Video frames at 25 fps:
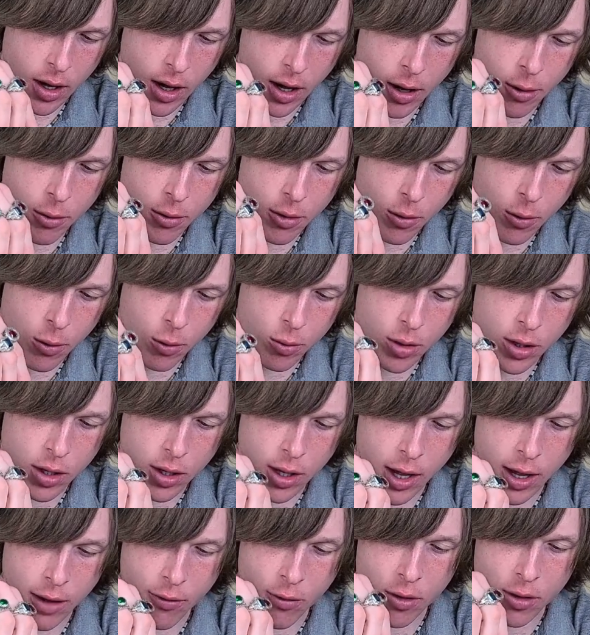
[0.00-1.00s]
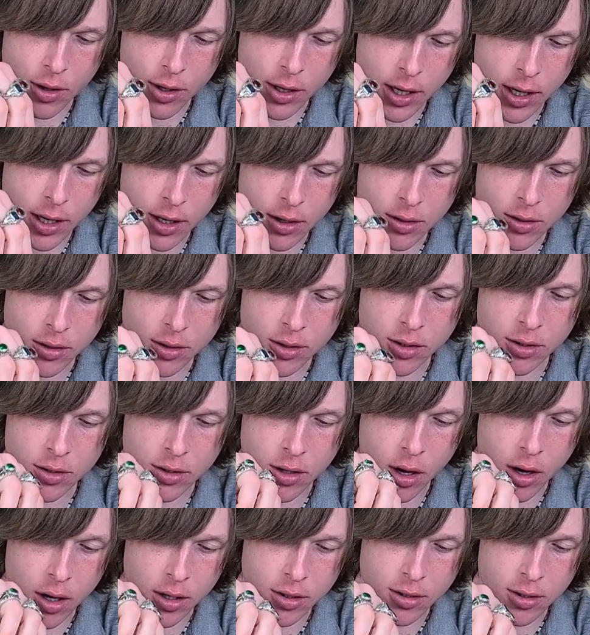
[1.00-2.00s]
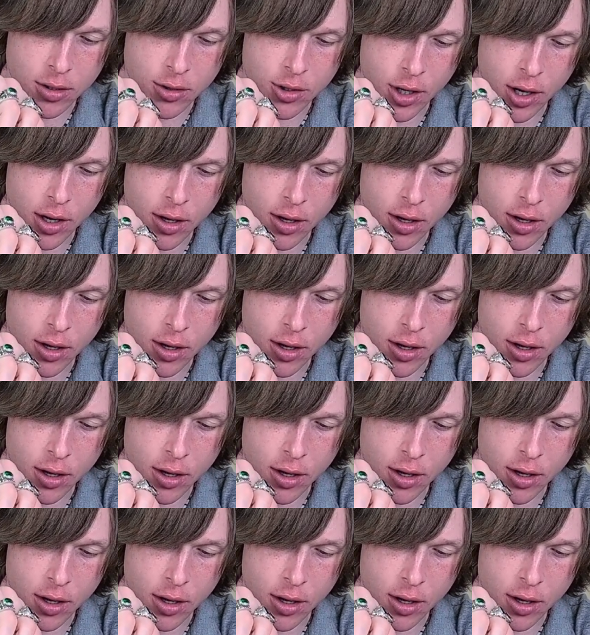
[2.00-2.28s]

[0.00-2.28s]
I would only ever eat sausage